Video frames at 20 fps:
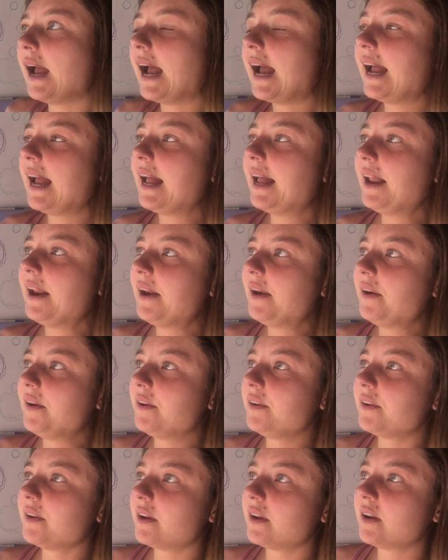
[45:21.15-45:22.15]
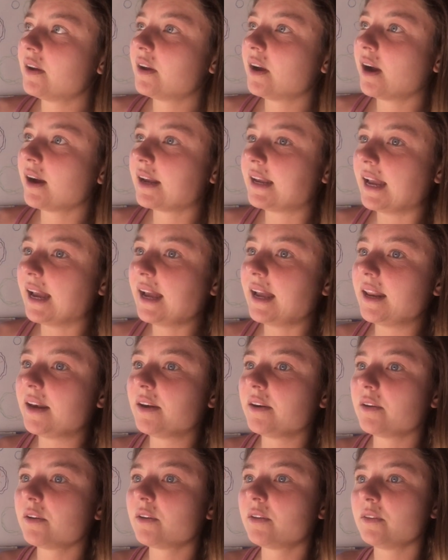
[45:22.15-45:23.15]
And
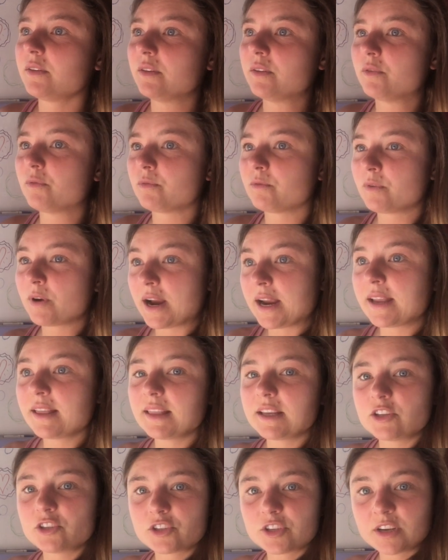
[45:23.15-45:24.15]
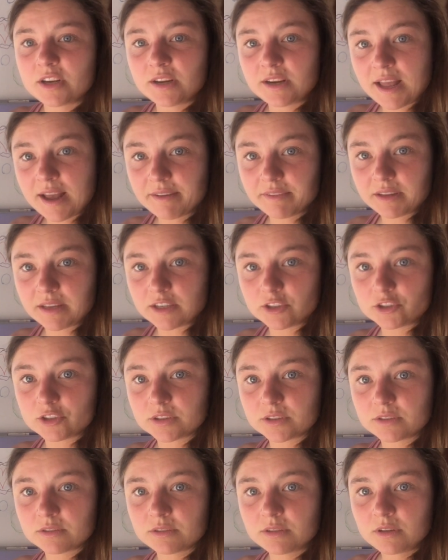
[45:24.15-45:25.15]
again, regulation and
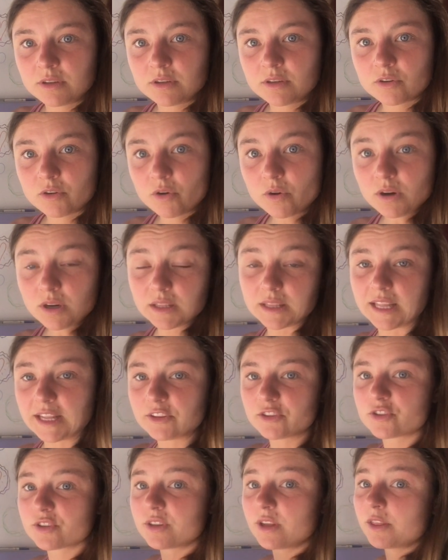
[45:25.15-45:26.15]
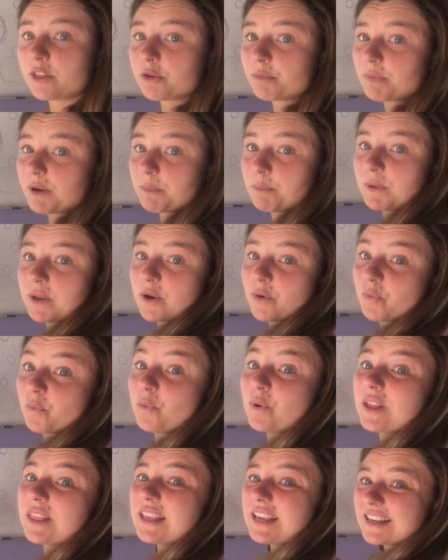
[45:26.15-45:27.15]
navigation correlate. So then there might be a
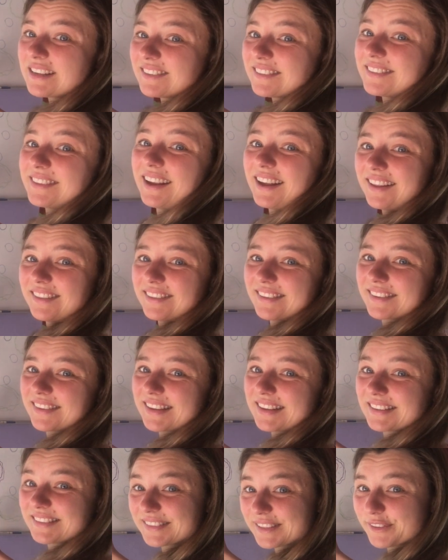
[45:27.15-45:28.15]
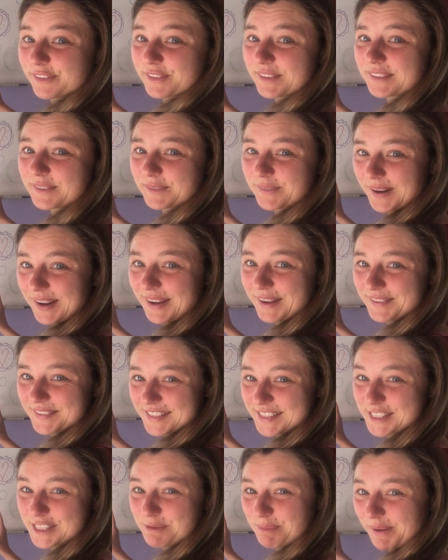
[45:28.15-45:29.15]
really intensely different way of
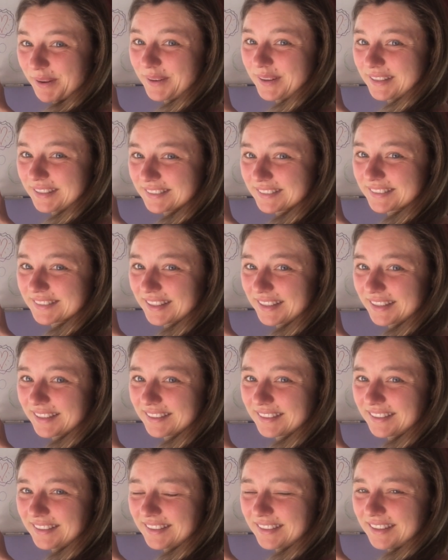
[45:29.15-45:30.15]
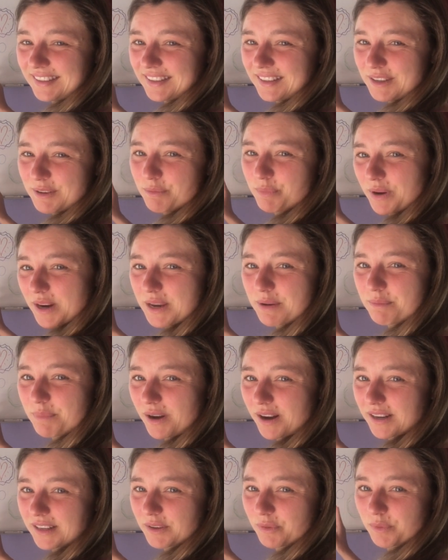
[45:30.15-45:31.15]
experiencing brain
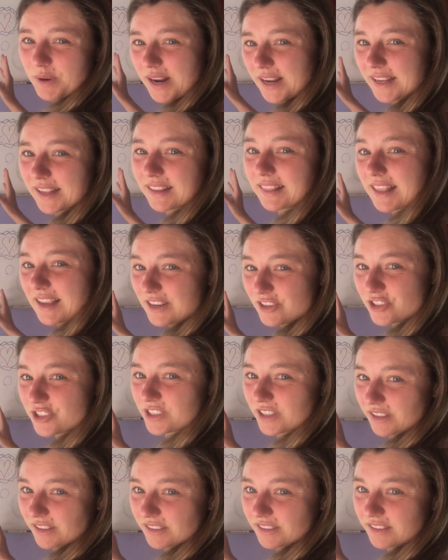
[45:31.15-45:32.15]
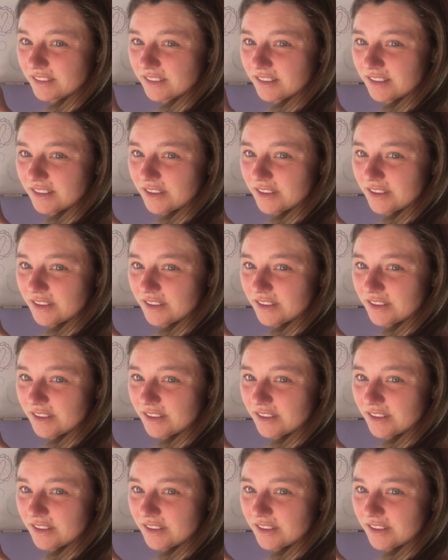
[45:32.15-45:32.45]
body regulation